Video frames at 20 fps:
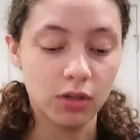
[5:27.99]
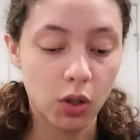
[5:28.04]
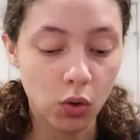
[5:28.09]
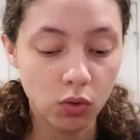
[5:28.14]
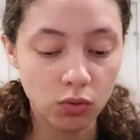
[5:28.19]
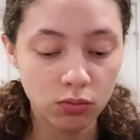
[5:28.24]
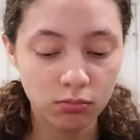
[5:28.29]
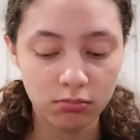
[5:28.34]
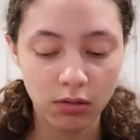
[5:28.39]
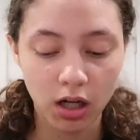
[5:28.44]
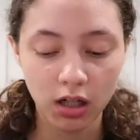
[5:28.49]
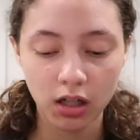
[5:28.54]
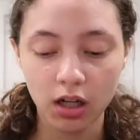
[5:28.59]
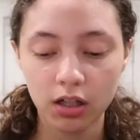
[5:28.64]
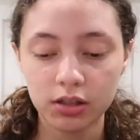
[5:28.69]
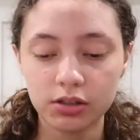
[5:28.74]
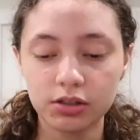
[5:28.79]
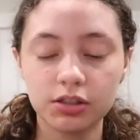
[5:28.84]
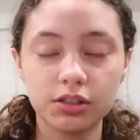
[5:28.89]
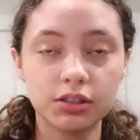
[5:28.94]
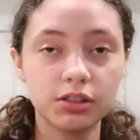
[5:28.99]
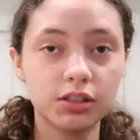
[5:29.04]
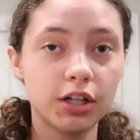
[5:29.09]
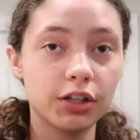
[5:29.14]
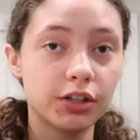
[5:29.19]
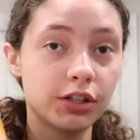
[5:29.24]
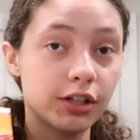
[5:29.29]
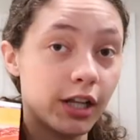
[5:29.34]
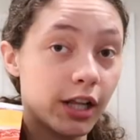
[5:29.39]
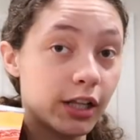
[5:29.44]
Oh my gosh. This is
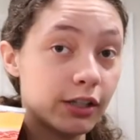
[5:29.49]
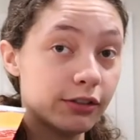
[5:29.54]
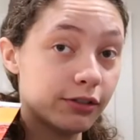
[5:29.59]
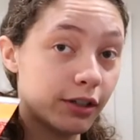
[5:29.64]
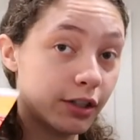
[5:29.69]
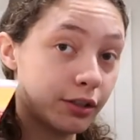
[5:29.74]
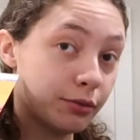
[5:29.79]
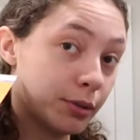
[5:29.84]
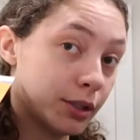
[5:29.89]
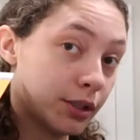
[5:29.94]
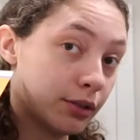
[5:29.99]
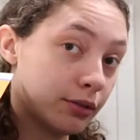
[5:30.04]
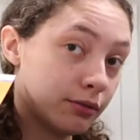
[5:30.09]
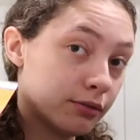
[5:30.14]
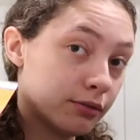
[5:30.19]
our third HelloFresh meal.